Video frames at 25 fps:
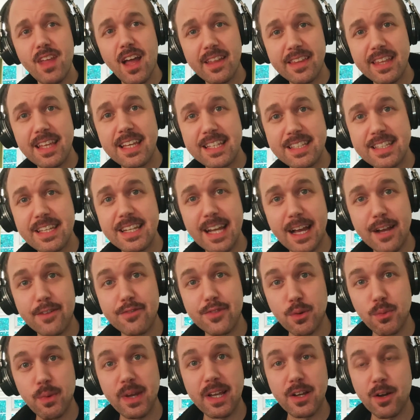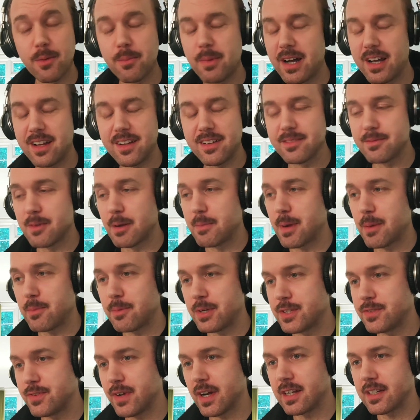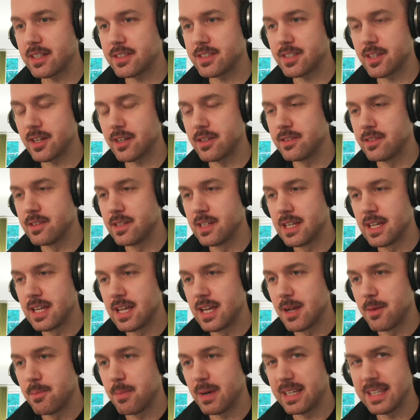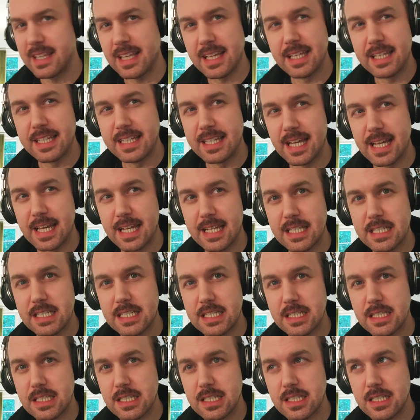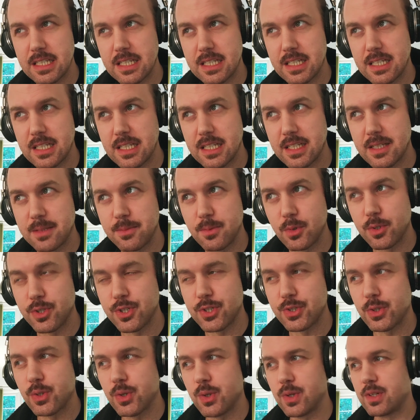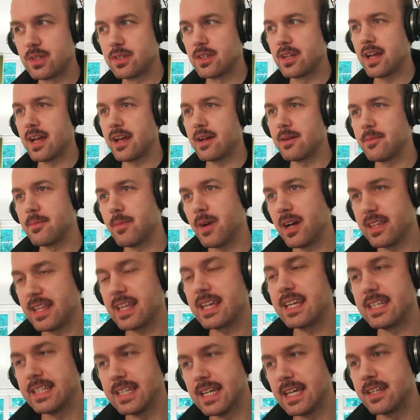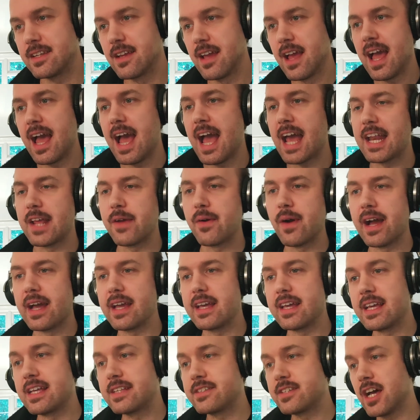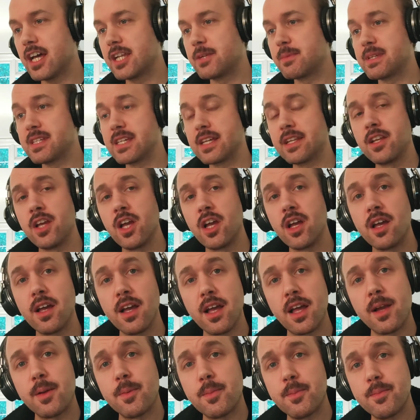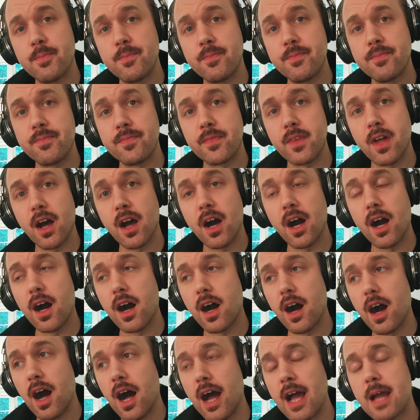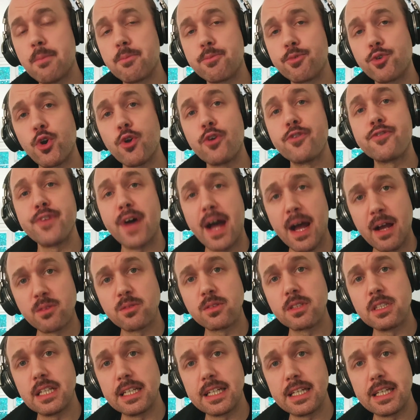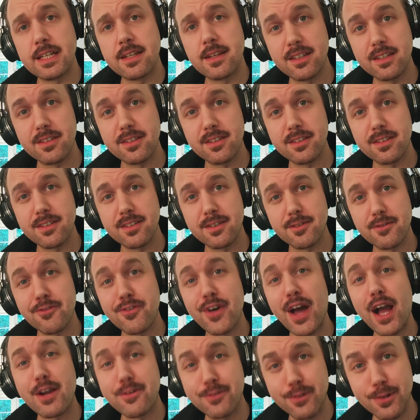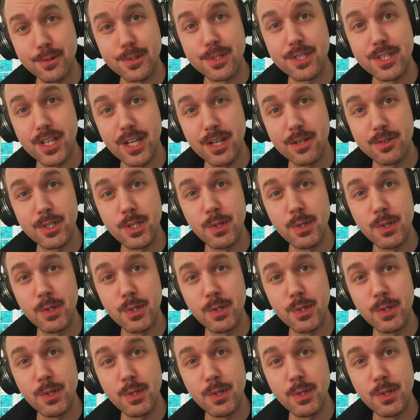I think he did have that wig on, but my memory's fucked, so, but I think he did, not sure, I think he did. Anyway, he turned to me and said, I am profoundly thankful to you.